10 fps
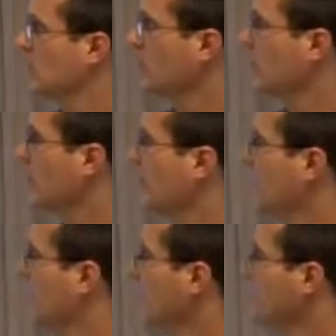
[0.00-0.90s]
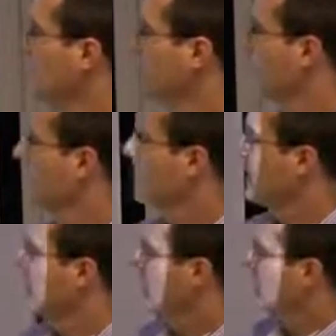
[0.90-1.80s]
Okay.
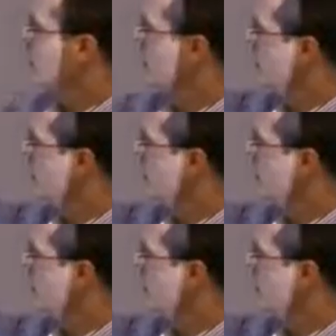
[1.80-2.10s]
We